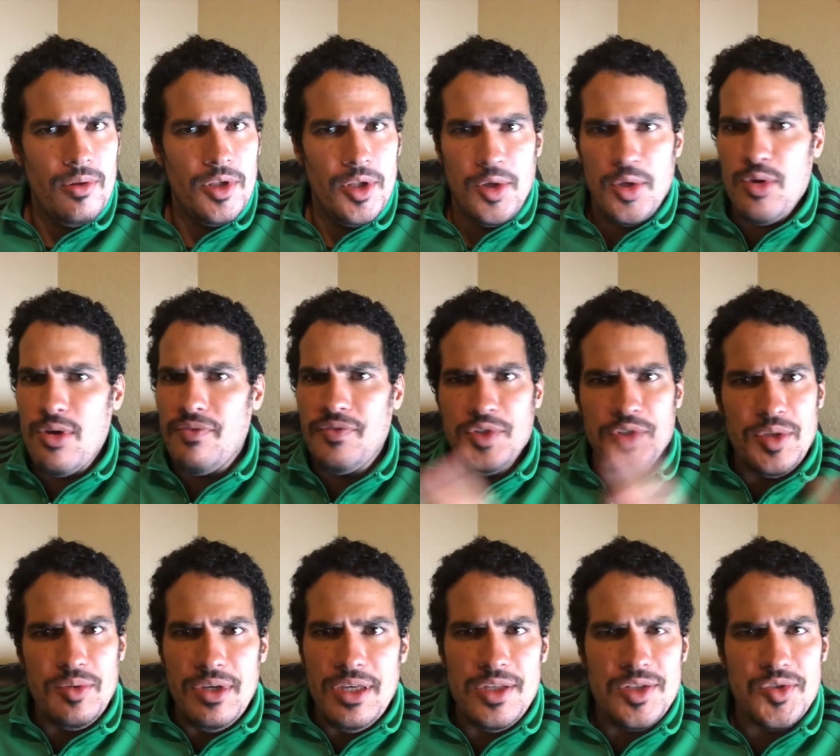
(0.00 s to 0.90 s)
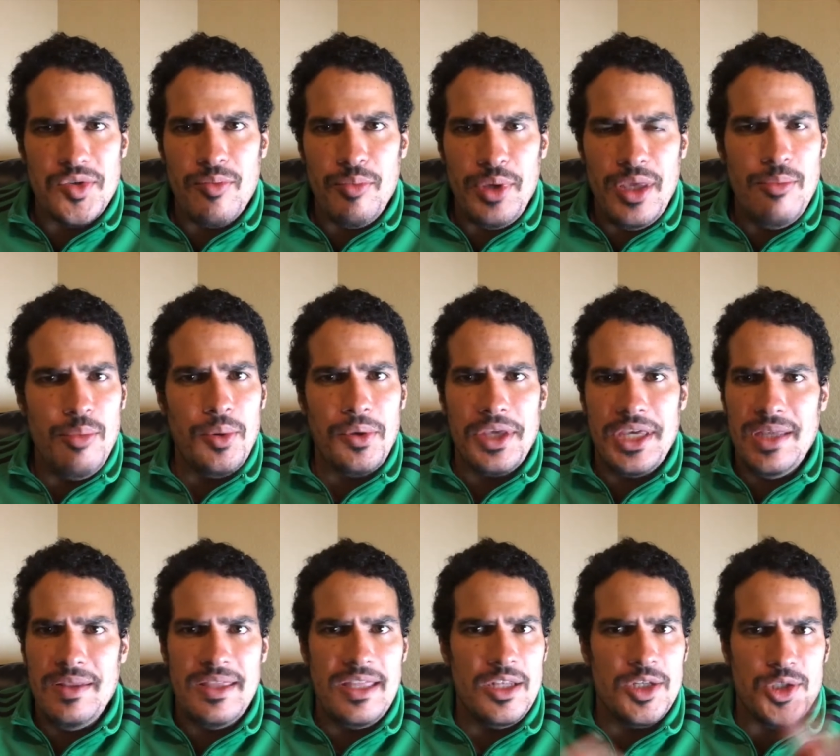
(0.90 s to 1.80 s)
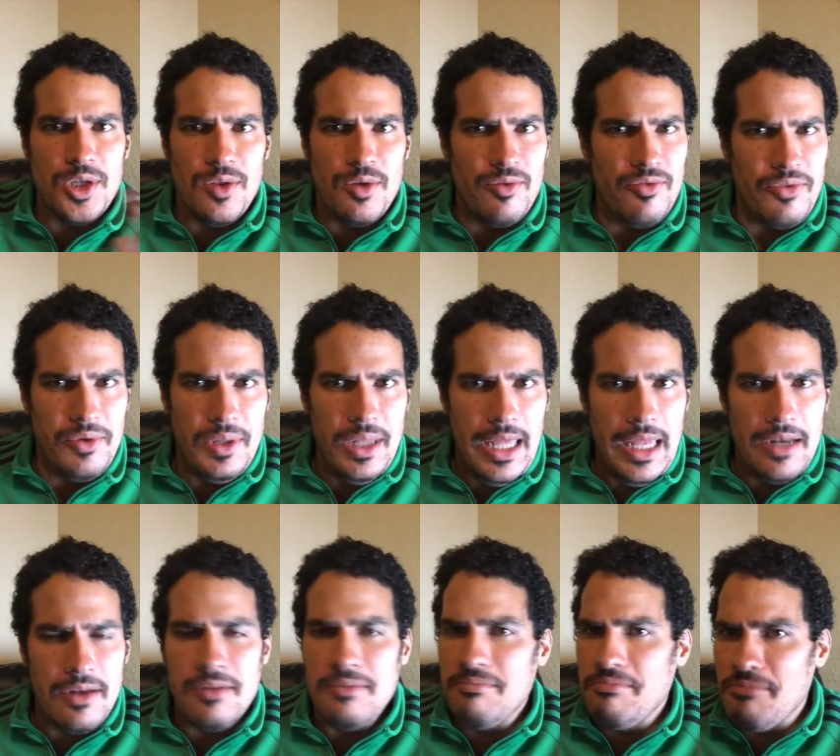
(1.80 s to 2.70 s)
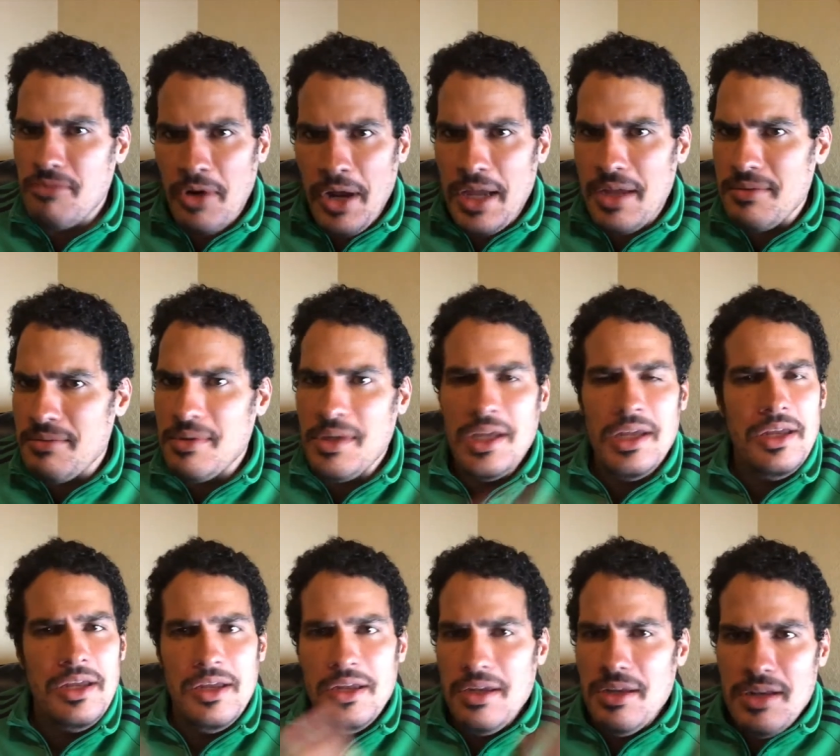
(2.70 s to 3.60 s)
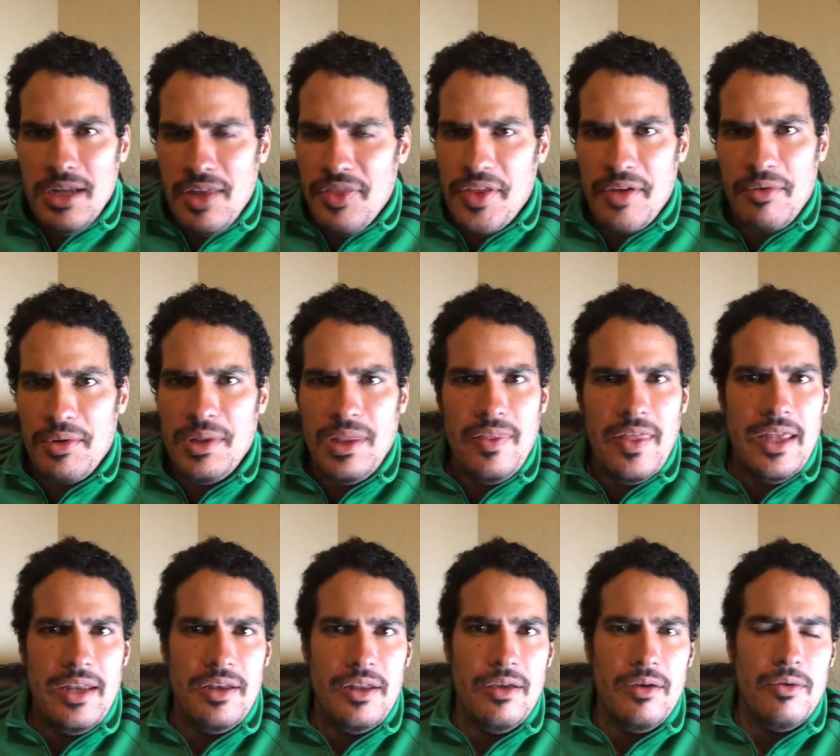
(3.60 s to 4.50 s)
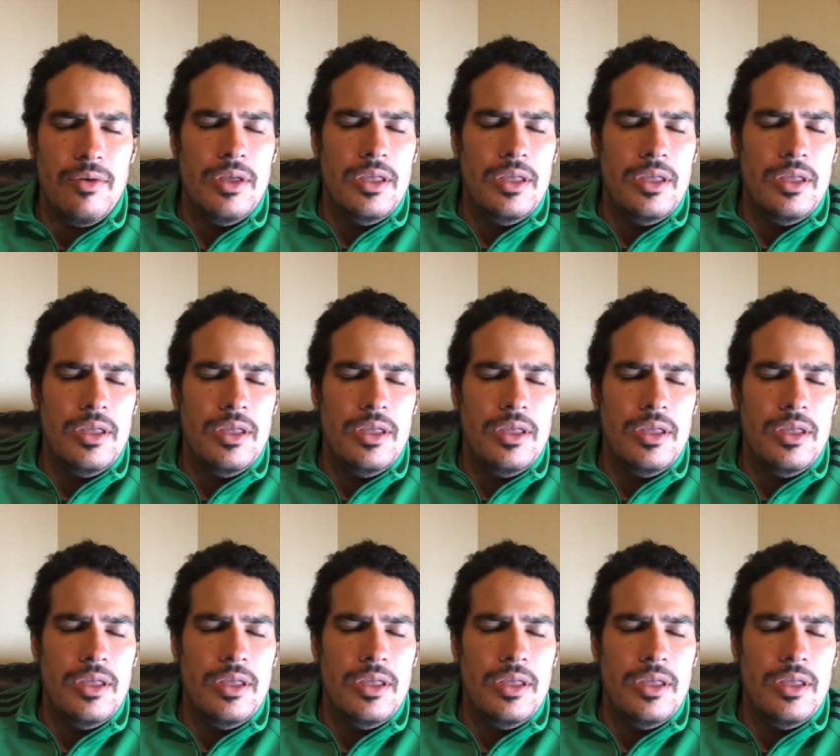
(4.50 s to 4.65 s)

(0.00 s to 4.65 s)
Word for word: You know, you have two Eastern people killing each other for land, right? Nothing really that new.